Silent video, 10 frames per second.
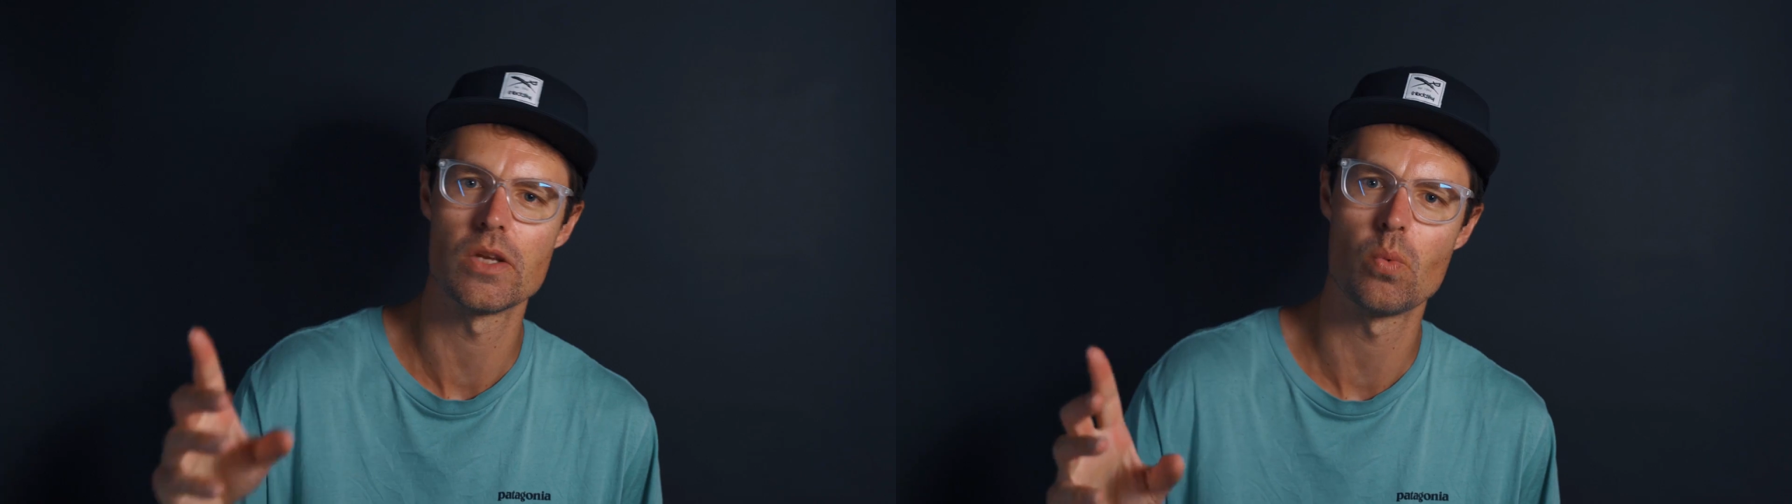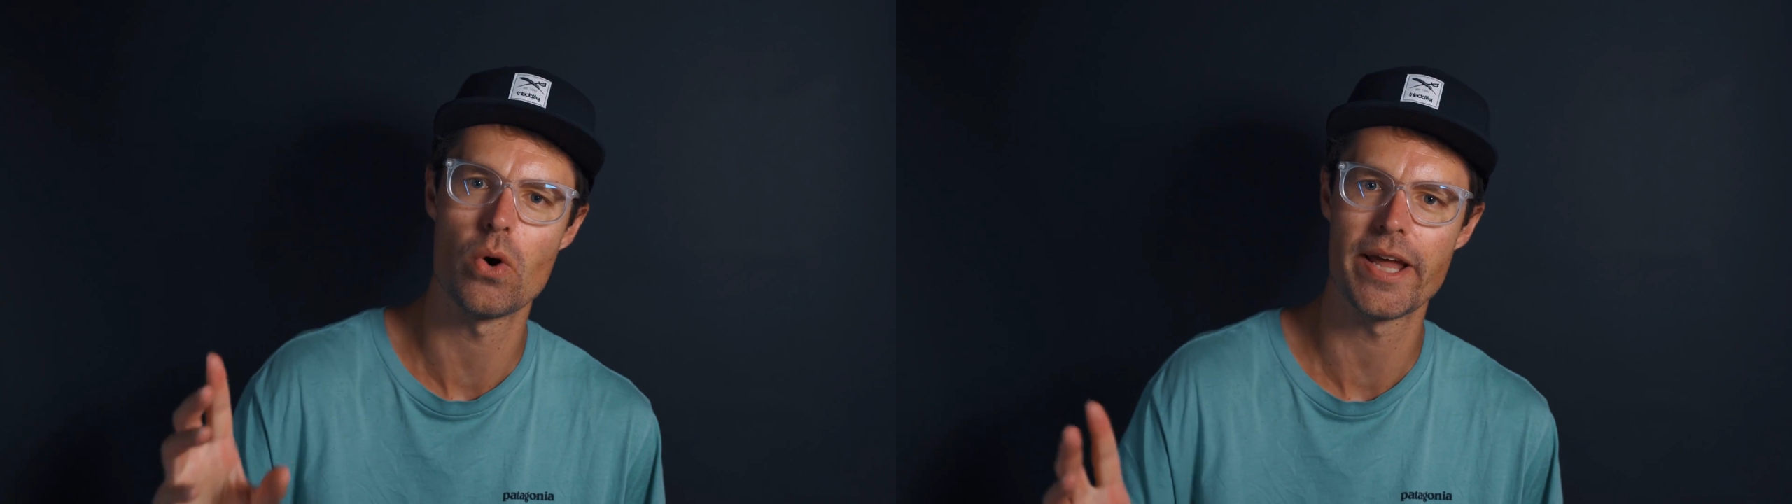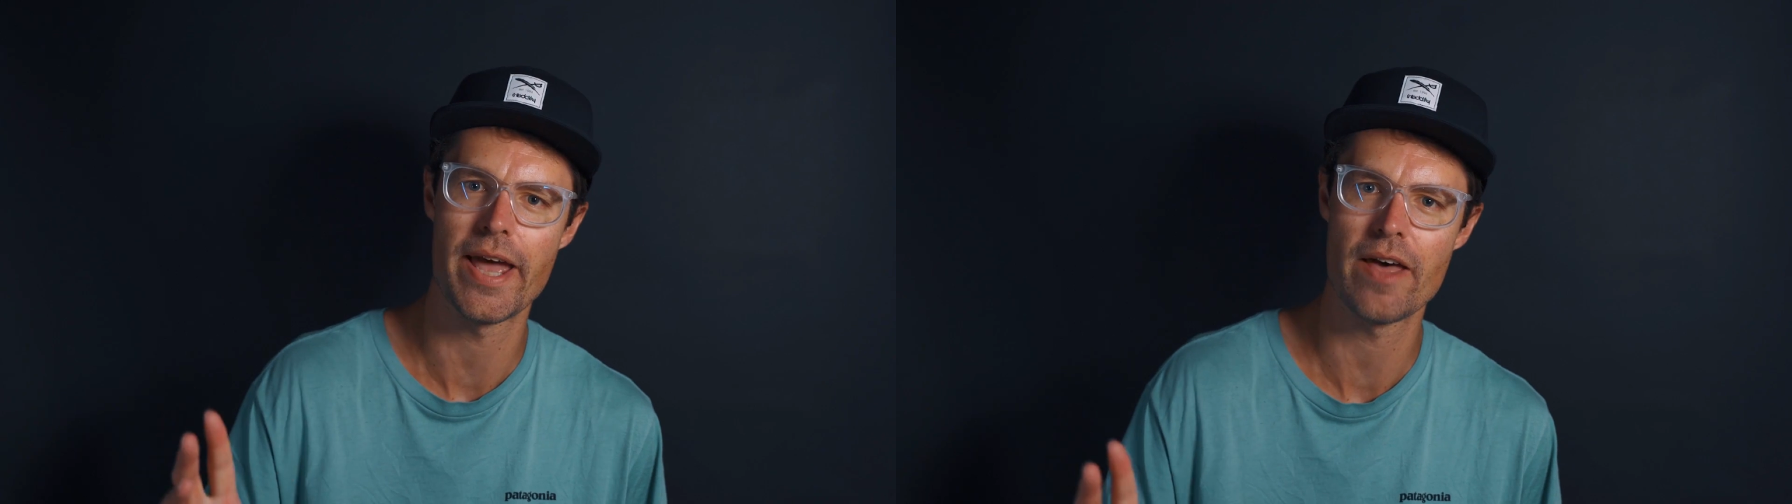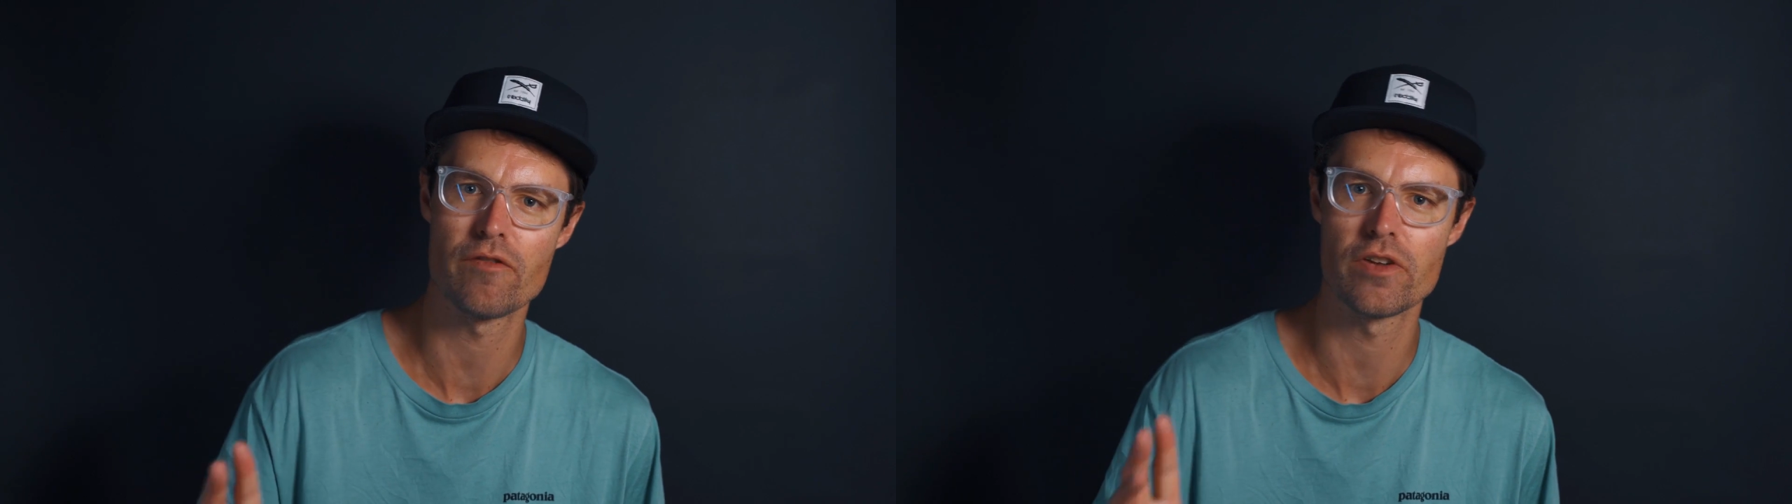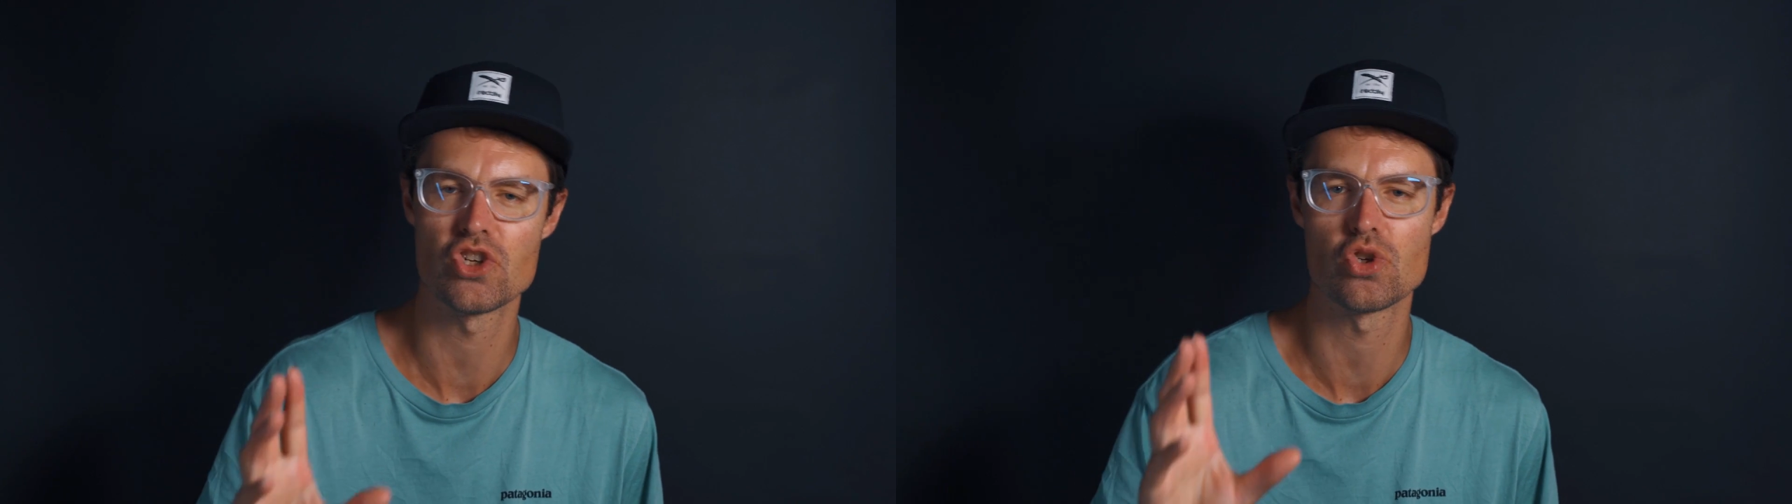you want to
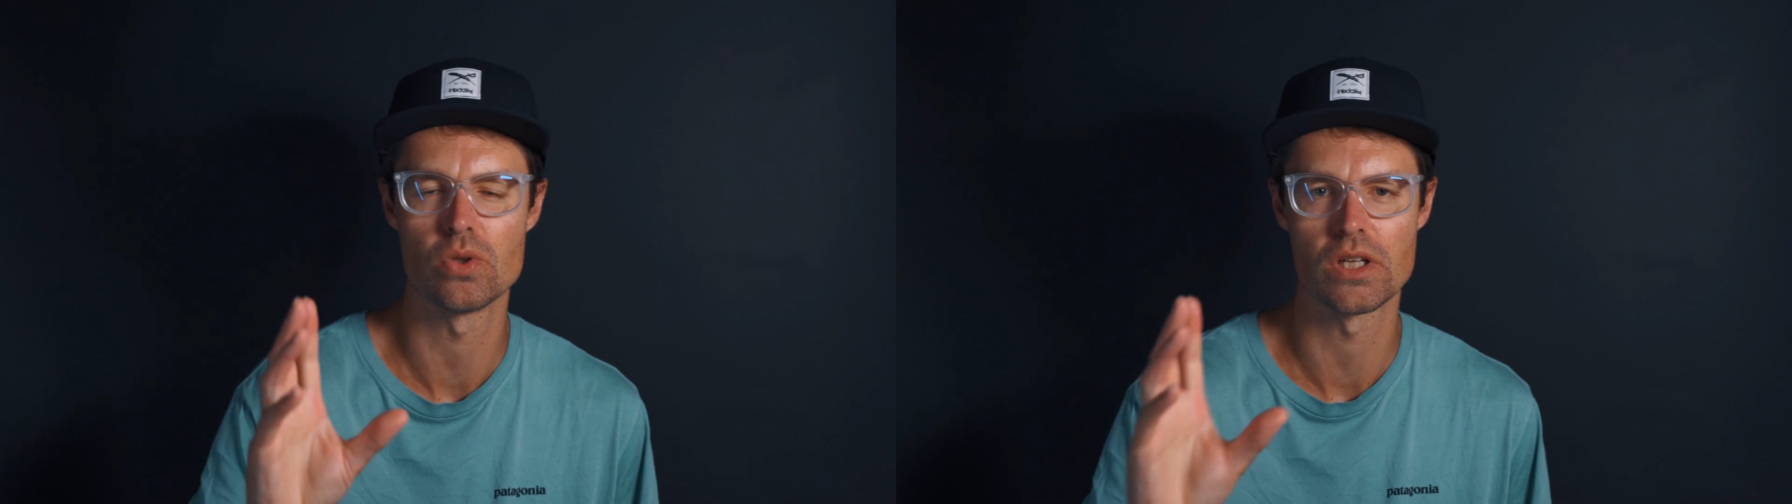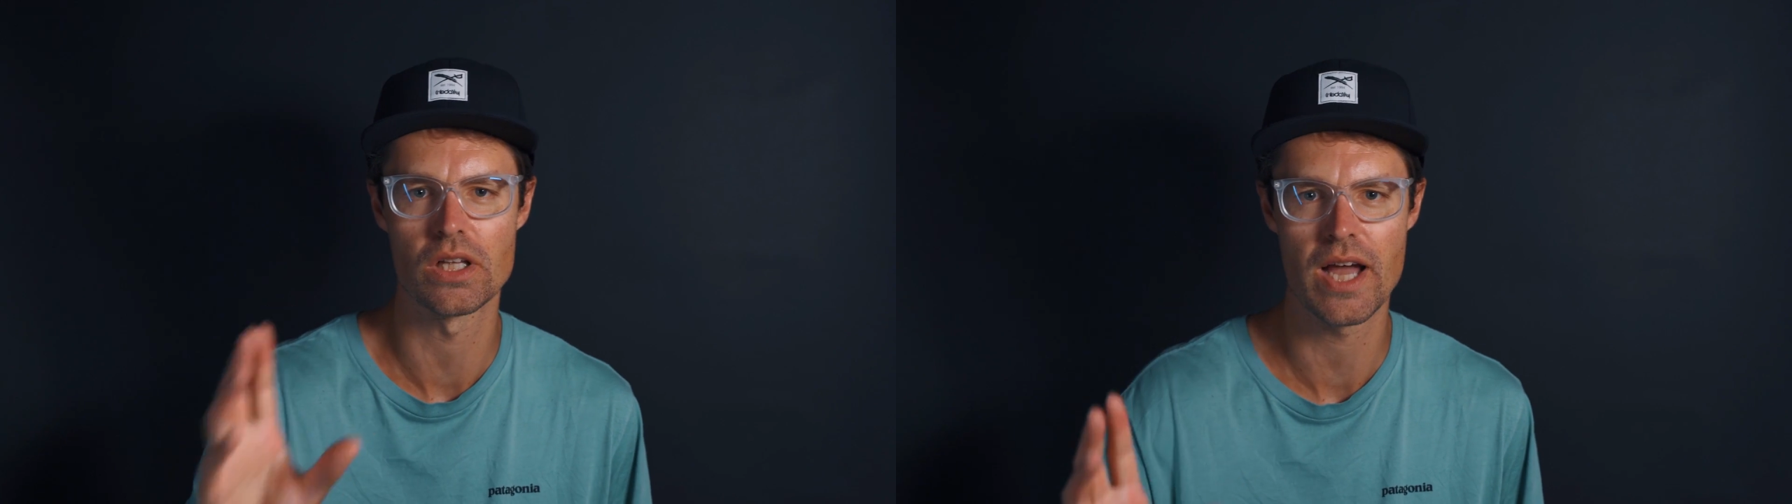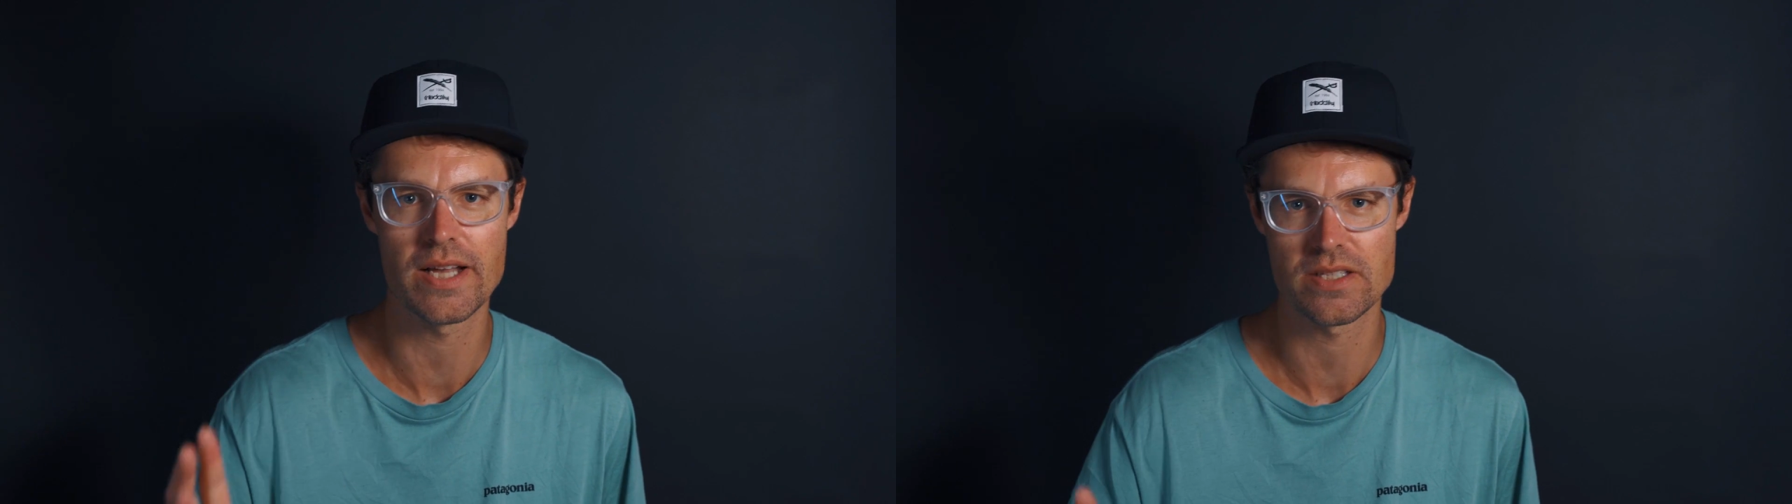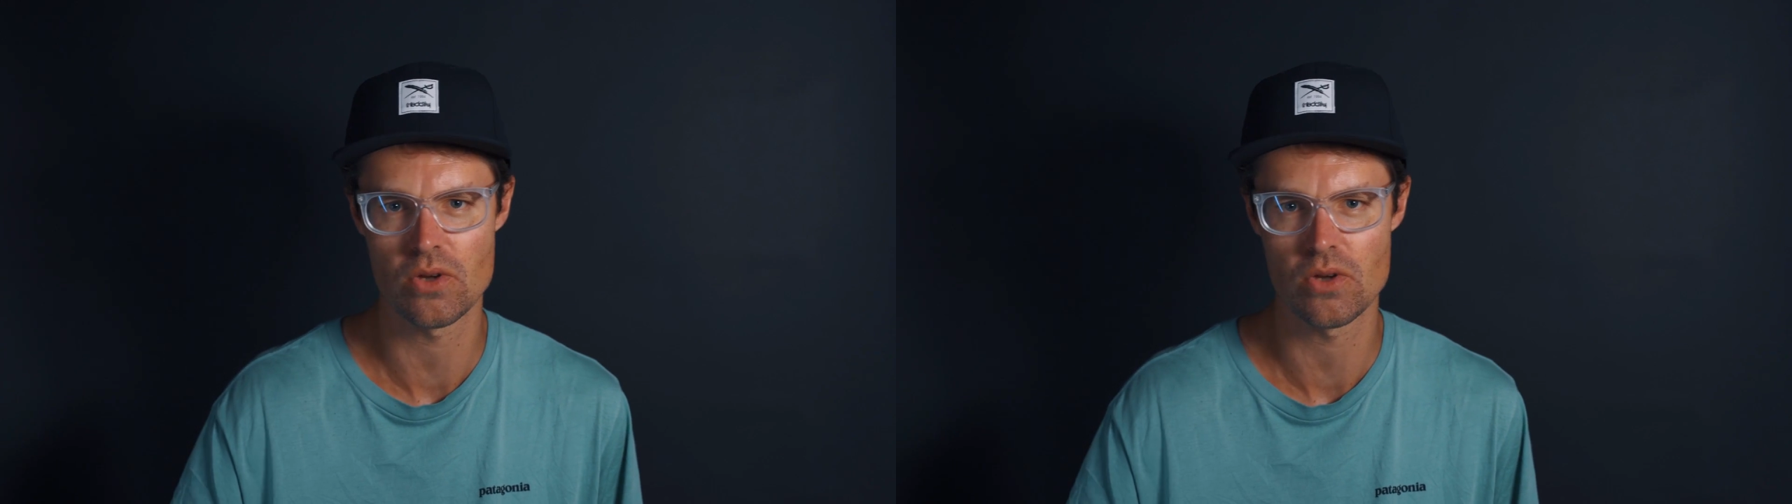have when you shoot glass.